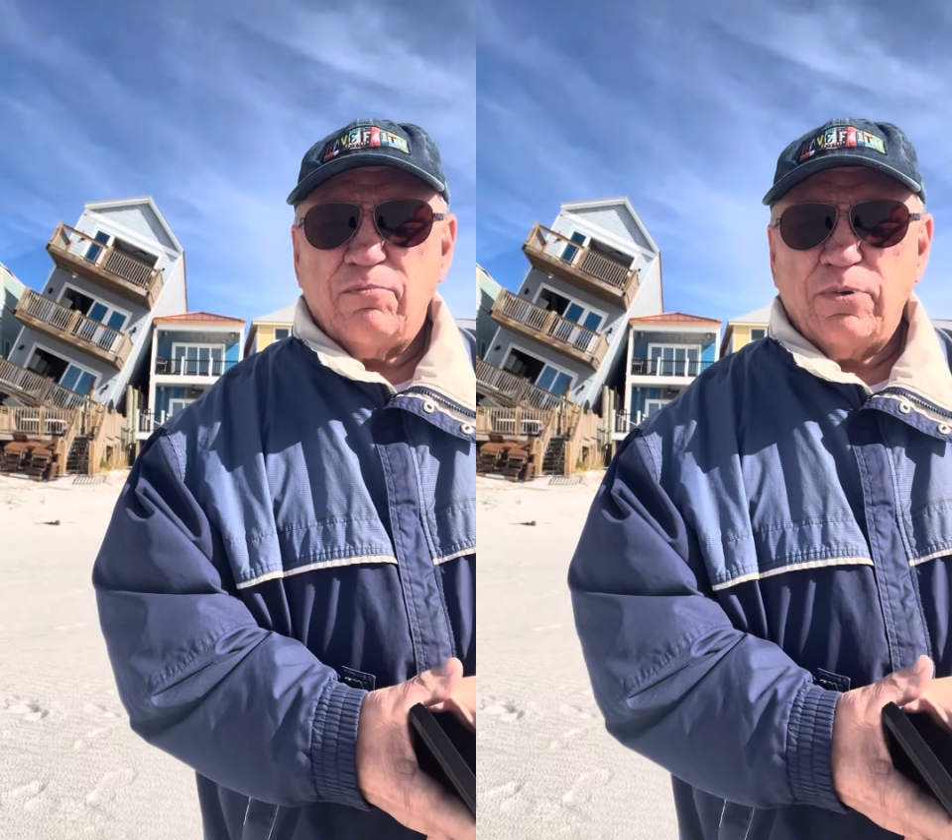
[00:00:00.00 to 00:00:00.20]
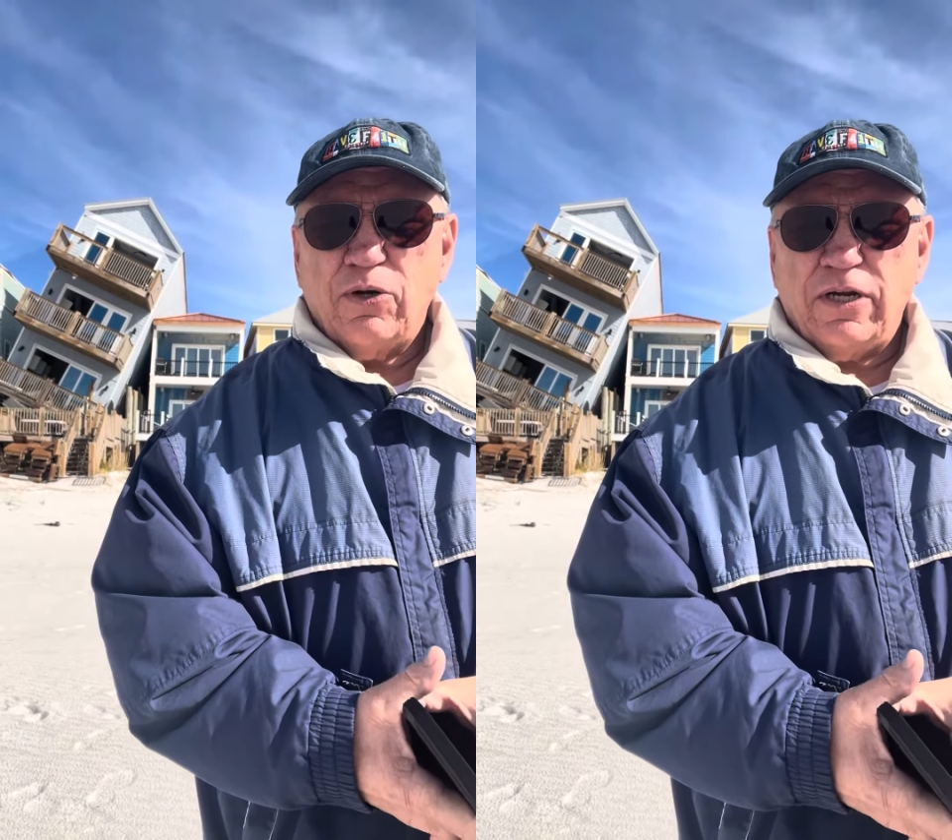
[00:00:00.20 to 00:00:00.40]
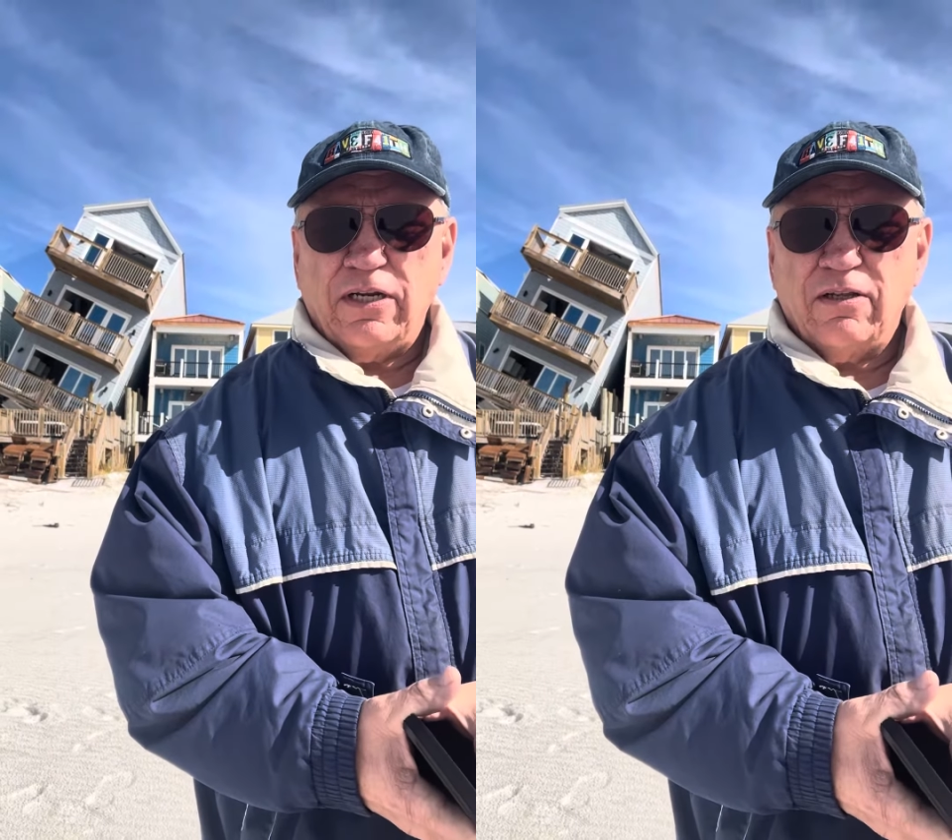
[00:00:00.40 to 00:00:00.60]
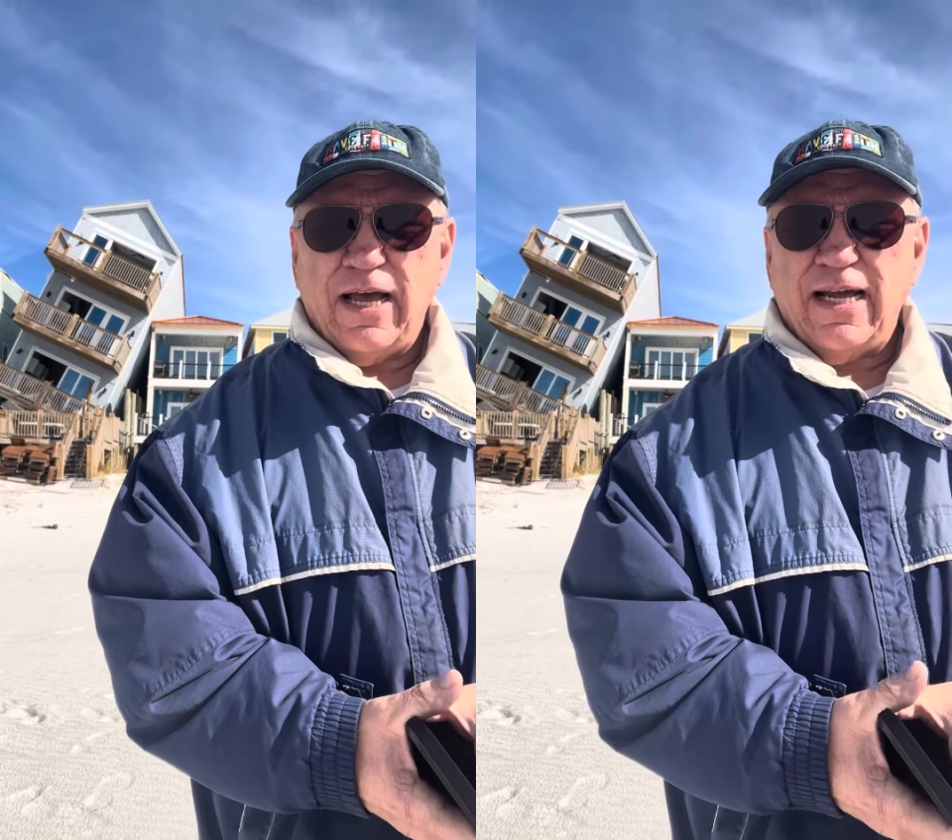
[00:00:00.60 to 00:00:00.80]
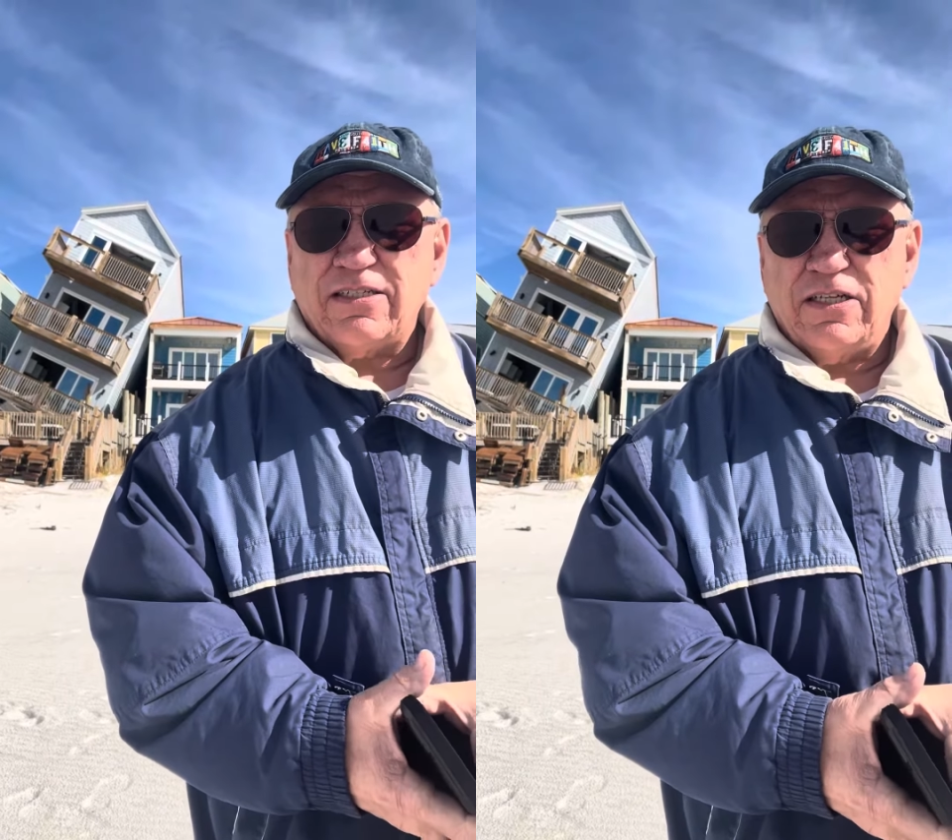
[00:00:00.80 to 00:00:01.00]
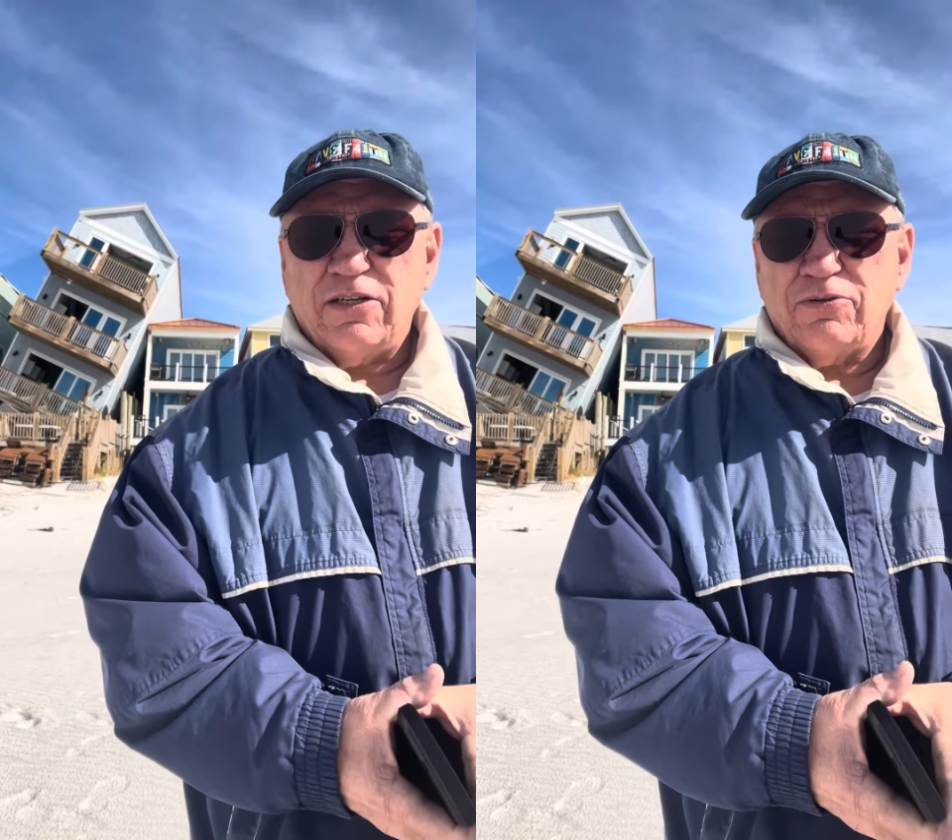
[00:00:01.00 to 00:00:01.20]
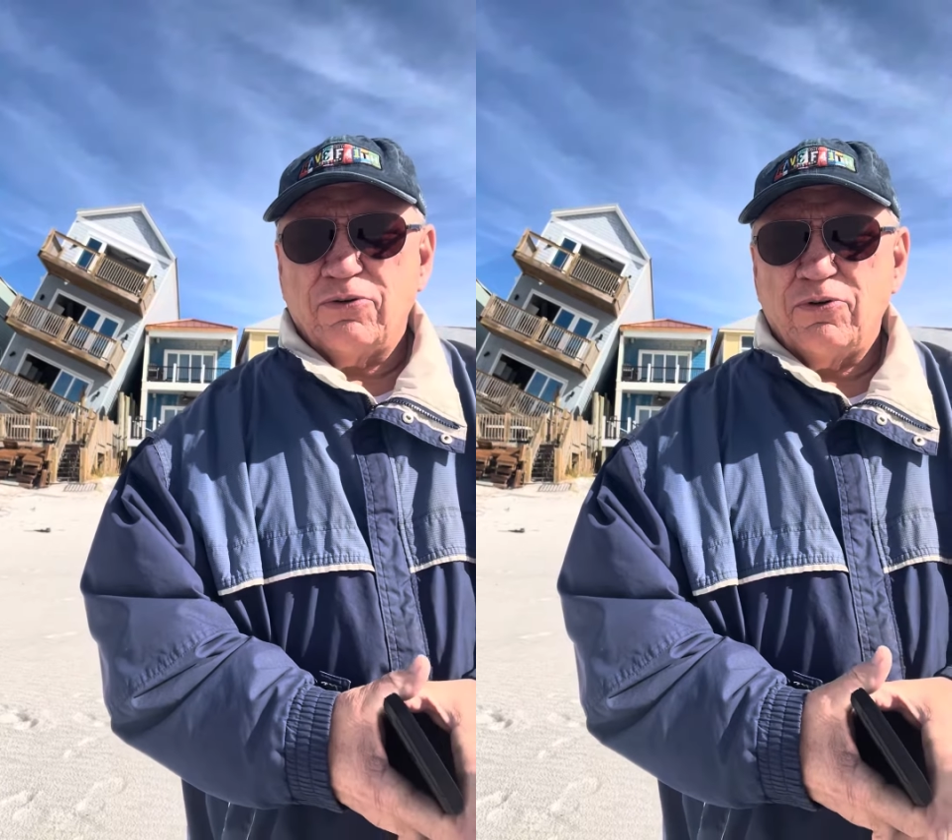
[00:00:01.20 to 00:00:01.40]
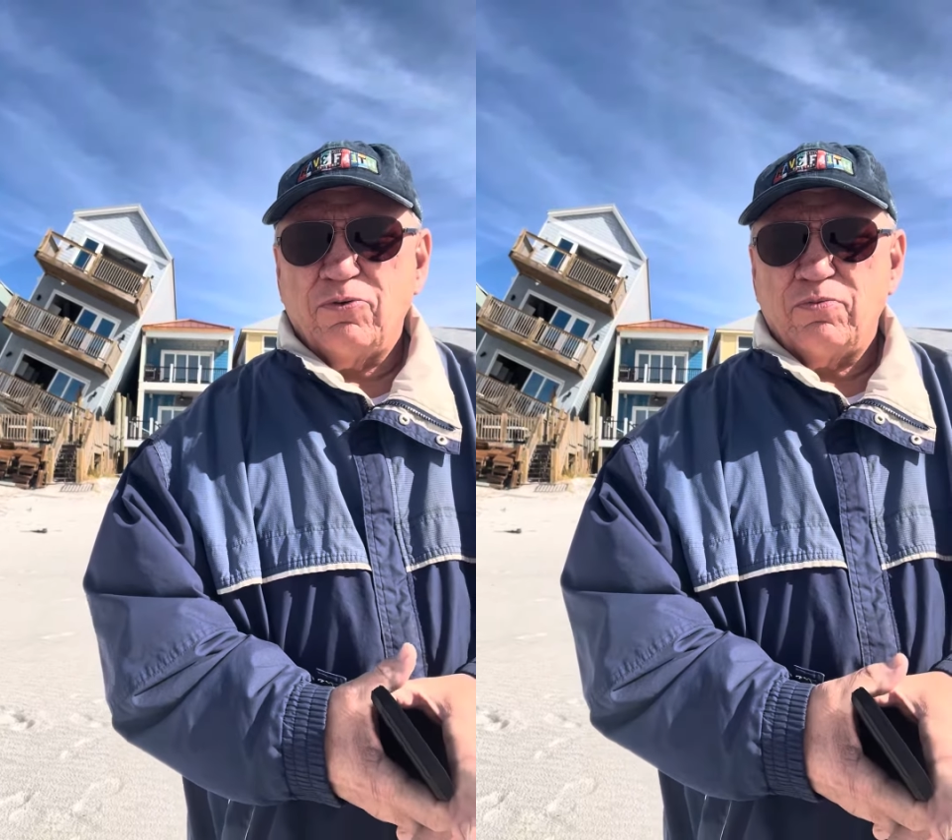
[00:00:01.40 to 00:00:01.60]
building lasting
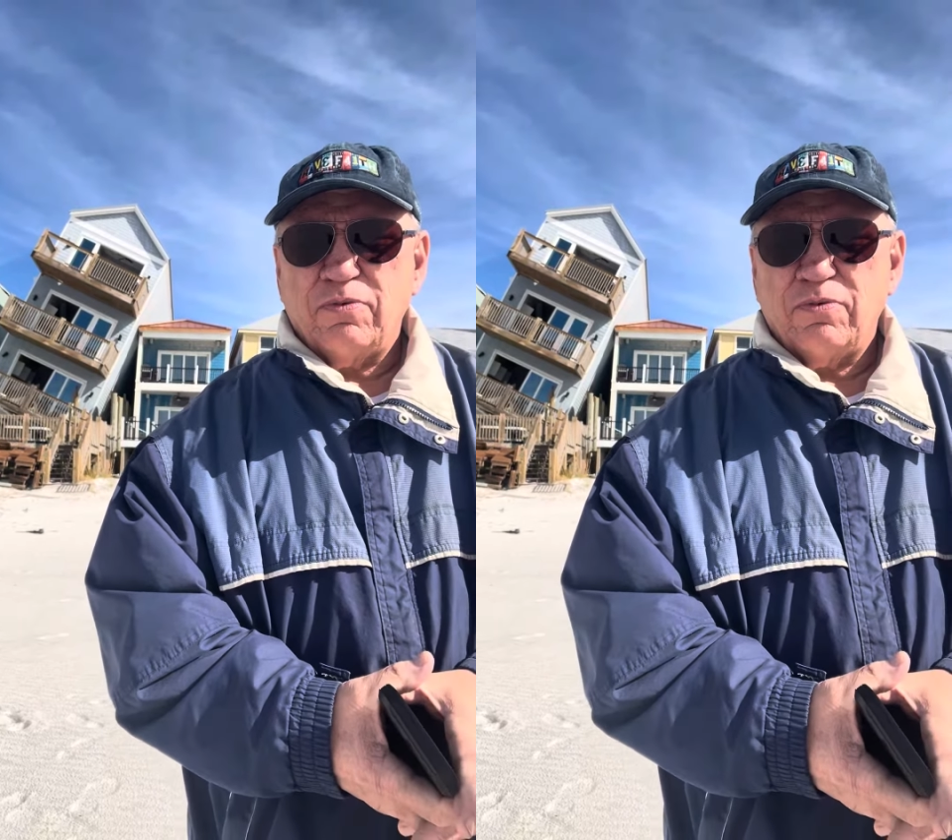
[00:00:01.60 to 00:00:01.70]
through